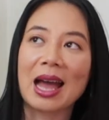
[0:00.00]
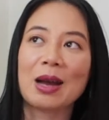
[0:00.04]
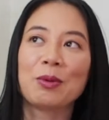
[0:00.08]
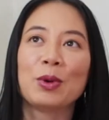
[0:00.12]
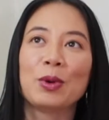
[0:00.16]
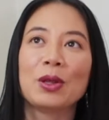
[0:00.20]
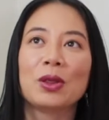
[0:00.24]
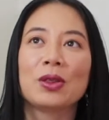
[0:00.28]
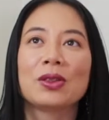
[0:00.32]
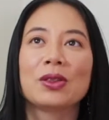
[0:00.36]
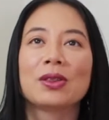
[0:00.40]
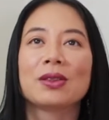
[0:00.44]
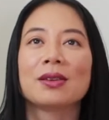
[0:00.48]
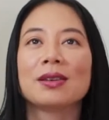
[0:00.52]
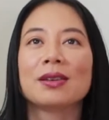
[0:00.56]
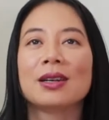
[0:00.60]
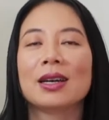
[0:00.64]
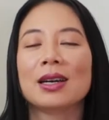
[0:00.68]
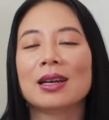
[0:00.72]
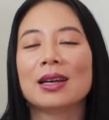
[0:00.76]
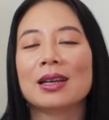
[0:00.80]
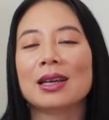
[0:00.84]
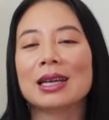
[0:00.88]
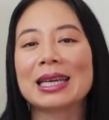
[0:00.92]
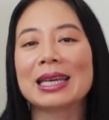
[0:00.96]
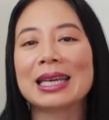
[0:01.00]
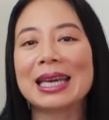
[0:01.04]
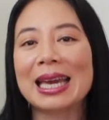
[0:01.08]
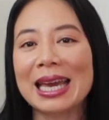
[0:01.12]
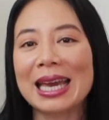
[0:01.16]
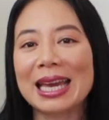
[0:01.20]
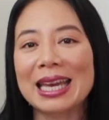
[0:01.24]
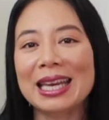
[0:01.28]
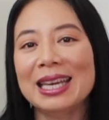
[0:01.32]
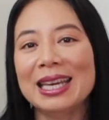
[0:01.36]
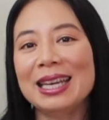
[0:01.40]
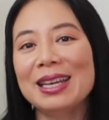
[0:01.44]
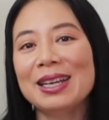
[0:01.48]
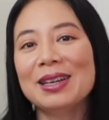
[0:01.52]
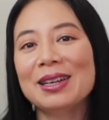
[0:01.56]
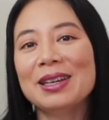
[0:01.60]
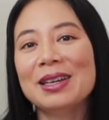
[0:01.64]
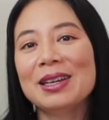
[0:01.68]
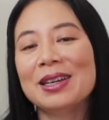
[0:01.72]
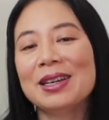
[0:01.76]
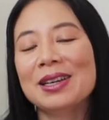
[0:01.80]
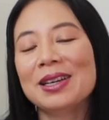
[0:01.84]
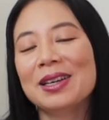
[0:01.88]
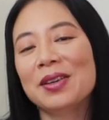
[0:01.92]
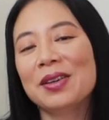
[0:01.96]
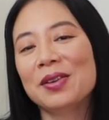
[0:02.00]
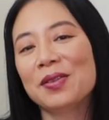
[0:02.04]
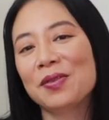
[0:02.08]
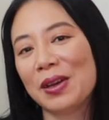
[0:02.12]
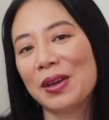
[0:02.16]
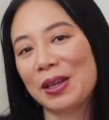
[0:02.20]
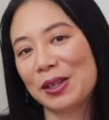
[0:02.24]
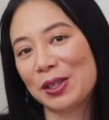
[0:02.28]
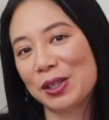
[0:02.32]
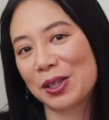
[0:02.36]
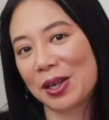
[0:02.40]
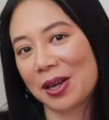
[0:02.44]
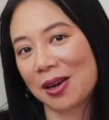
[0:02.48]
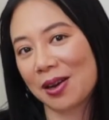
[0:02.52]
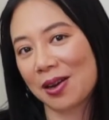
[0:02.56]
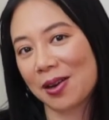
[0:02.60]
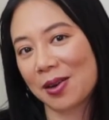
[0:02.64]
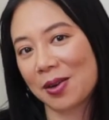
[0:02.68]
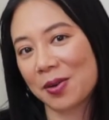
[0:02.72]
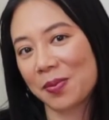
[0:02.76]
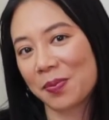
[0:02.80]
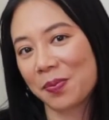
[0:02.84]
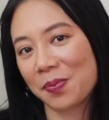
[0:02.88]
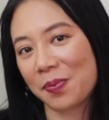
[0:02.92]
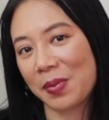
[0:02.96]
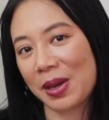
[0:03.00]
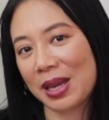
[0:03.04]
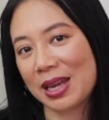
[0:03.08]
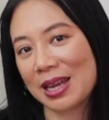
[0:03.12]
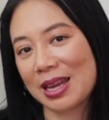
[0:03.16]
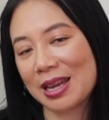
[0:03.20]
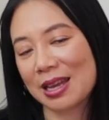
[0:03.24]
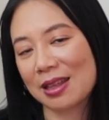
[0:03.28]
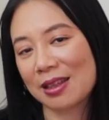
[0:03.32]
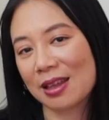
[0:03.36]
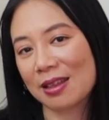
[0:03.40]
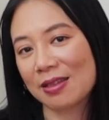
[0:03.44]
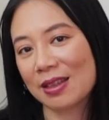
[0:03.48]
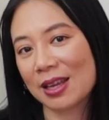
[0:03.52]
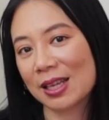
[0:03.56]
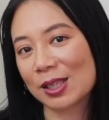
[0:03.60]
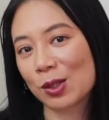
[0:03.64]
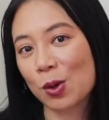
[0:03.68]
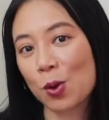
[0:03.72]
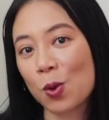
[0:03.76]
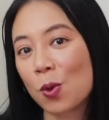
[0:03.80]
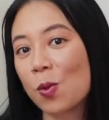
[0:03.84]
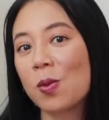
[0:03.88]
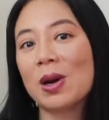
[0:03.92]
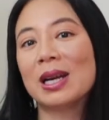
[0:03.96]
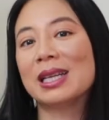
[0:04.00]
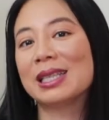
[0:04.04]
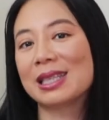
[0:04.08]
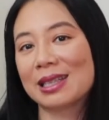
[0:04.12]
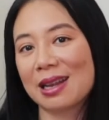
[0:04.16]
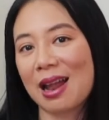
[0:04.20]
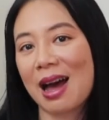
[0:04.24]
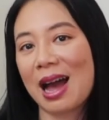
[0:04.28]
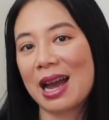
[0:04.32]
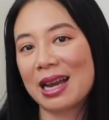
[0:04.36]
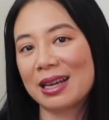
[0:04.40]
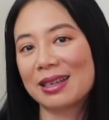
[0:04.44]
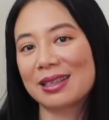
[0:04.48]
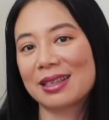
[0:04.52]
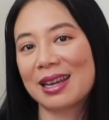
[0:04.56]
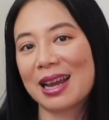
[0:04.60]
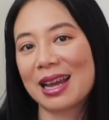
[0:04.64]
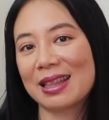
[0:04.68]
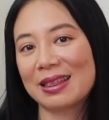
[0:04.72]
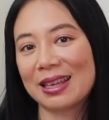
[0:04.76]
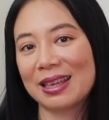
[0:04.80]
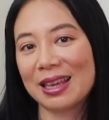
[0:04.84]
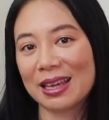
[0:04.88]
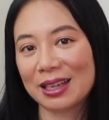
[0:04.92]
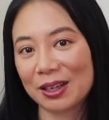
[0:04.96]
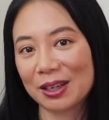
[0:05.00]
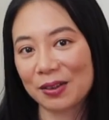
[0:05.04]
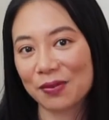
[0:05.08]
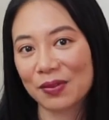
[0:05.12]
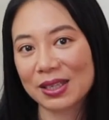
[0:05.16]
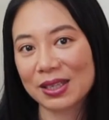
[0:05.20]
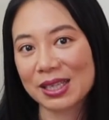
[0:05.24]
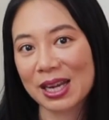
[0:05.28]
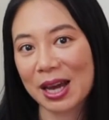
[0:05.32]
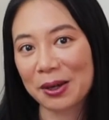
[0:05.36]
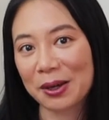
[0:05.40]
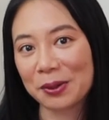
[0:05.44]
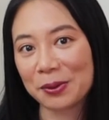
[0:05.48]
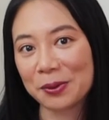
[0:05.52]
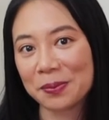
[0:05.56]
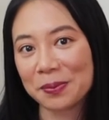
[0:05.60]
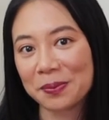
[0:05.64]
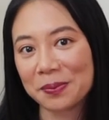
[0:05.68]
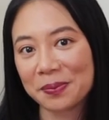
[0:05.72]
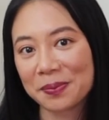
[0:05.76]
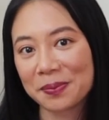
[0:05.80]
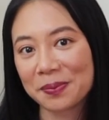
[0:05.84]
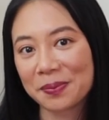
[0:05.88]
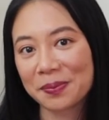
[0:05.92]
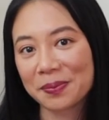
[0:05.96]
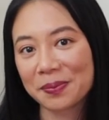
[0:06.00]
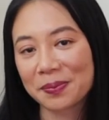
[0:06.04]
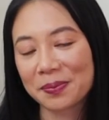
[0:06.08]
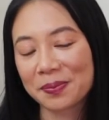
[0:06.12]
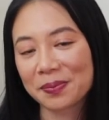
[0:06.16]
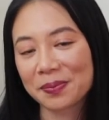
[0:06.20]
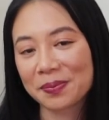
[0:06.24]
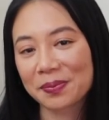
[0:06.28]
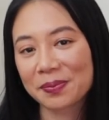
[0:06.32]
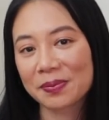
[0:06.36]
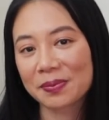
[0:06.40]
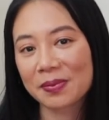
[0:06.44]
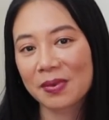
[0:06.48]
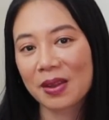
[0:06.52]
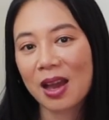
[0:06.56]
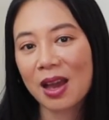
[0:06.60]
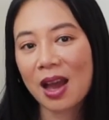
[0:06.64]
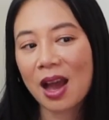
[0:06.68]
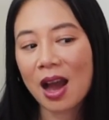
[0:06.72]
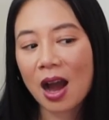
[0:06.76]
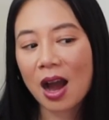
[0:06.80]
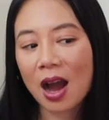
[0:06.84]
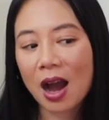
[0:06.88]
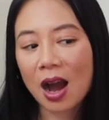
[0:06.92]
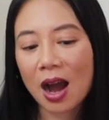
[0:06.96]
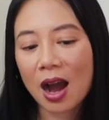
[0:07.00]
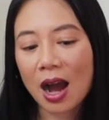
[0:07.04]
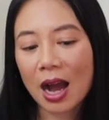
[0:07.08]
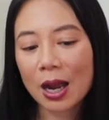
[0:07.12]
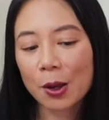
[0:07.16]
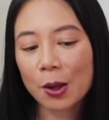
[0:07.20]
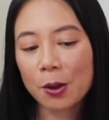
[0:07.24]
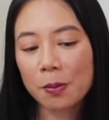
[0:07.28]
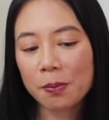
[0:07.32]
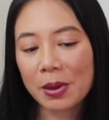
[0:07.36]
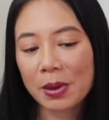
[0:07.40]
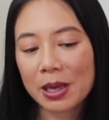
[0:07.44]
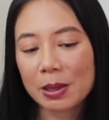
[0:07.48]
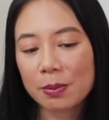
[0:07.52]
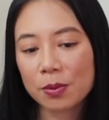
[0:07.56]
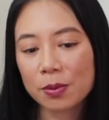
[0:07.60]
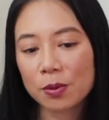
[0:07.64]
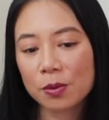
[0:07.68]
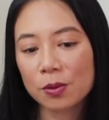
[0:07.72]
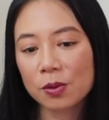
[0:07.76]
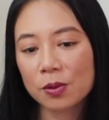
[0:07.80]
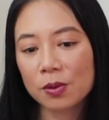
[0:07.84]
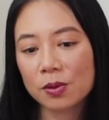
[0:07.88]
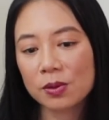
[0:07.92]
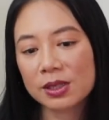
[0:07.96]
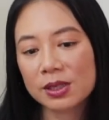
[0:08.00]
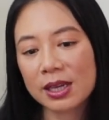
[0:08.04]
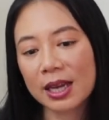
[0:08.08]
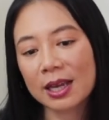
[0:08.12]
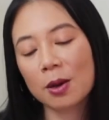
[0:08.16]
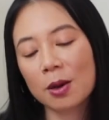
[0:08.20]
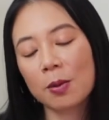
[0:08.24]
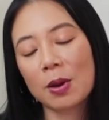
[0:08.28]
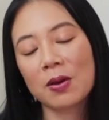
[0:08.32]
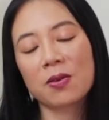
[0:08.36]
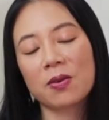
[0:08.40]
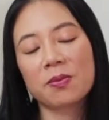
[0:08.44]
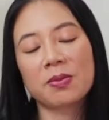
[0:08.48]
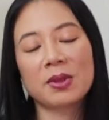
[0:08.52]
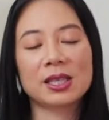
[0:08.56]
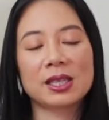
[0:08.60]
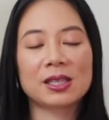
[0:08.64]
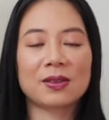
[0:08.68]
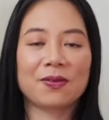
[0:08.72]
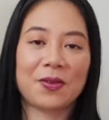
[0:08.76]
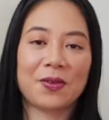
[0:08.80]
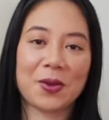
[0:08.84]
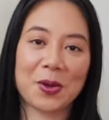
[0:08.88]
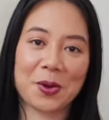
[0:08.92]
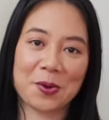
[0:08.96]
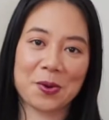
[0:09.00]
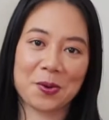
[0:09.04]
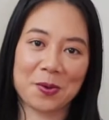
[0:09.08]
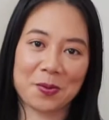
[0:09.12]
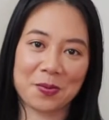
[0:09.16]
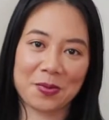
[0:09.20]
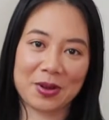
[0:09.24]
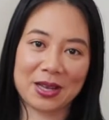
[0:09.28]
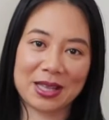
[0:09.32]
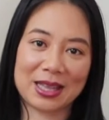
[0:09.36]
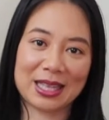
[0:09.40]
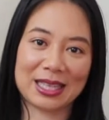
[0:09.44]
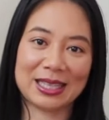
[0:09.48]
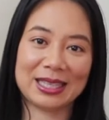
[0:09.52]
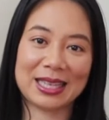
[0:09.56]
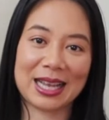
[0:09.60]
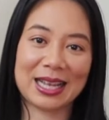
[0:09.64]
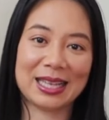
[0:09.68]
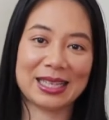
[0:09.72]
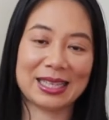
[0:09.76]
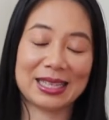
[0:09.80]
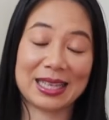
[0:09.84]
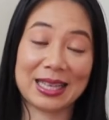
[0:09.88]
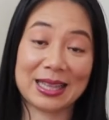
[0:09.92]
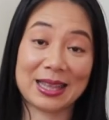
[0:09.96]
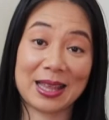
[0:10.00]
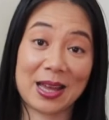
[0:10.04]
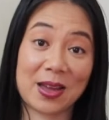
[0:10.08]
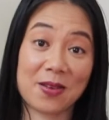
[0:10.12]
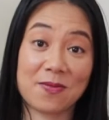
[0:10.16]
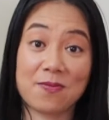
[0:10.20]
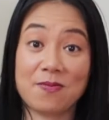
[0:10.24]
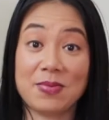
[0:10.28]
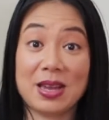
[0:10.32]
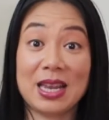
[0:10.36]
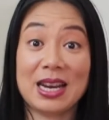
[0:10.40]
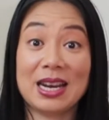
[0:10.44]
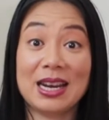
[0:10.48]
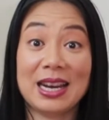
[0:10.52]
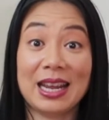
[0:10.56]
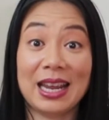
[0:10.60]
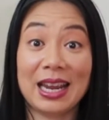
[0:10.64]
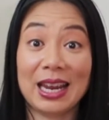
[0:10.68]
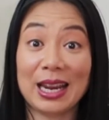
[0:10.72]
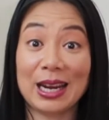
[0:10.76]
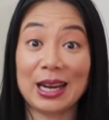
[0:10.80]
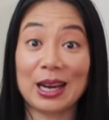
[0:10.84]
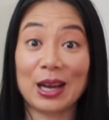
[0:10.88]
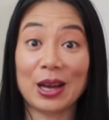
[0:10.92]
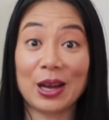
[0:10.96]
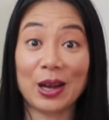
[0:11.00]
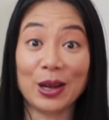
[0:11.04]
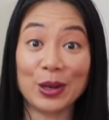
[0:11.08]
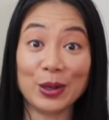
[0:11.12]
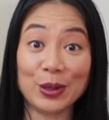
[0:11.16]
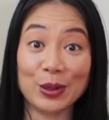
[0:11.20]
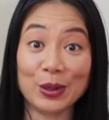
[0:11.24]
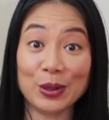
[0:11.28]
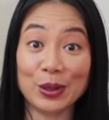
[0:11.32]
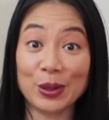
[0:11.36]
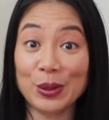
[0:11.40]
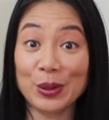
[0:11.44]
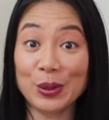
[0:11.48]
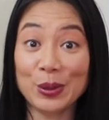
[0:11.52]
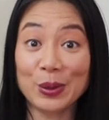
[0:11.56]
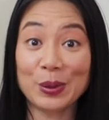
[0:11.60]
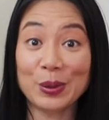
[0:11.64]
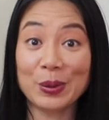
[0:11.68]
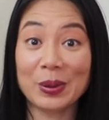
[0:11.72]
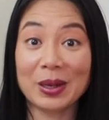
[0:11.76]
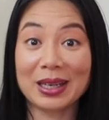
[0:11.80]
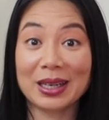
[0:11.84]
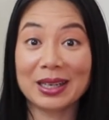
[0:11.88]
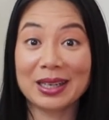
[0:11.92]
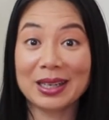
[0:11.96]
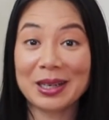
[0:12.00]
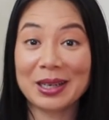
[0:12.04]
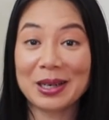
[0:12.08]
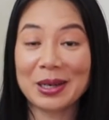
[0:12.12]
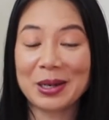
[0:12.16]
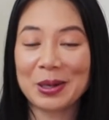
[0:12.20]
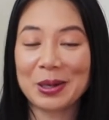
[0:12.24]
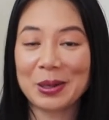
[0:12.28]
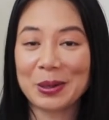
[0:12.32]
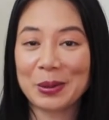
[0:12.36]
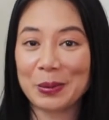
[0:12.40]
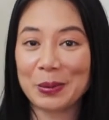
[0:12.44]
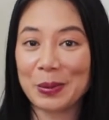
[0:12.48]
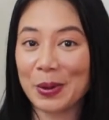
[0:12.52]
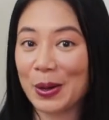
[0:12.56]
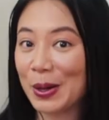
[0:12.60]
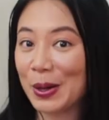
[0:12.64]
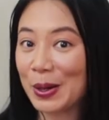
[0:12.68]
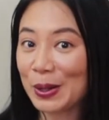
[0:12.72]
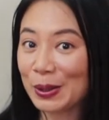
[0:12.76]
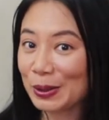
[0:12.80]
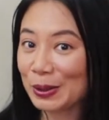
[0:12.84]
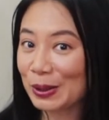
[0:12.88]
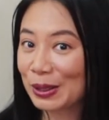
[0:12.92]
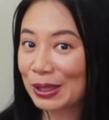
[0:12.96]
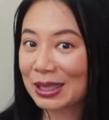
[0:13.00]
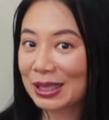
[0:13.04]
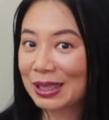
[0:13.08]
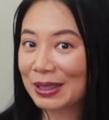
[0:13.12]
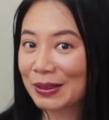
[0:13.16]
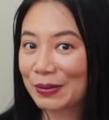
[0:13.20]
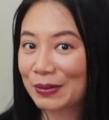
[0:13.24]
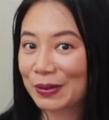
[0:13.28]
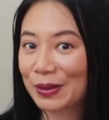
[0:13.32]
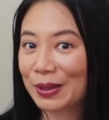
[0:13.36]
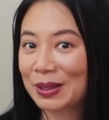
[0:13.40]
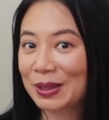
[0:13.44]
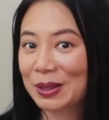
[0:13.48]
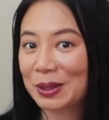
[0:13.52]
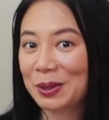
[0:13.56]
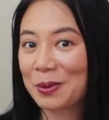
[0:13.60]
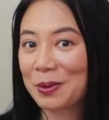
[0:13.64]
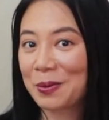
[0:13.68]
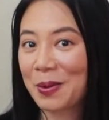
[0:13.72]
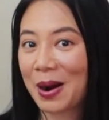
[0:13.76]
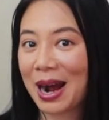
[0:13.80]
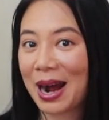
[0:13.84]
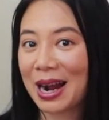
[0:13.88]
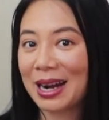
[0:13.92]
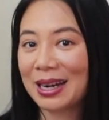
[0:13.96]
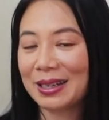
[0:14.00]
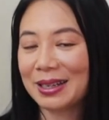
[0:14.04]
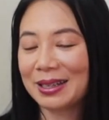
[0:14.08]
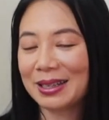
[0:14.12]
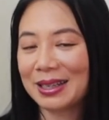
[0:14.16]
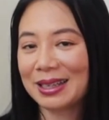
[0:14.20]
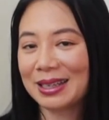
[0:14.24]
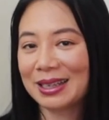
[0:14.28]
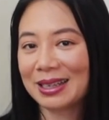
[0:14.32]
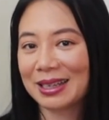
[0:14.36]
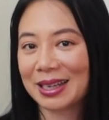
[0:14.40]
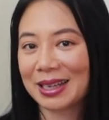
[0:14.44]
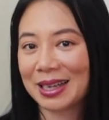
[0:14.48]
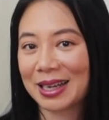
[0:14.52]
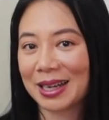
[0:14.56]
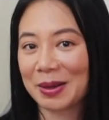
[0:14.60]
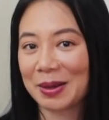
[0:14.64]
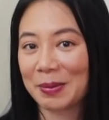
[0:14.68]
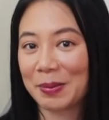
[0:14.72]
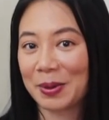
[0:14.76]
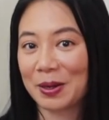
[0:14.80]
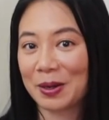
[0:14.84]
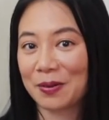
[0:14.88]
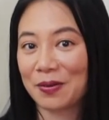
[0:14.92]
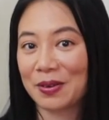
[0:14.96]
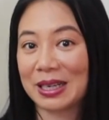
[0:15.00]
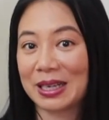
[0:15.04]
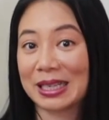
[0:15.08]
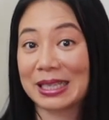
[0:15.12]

with a key feature being that there's always light at the end of the tunnel. I hope people take away from this film the sense that they've been in a new world for a little while, a bit of an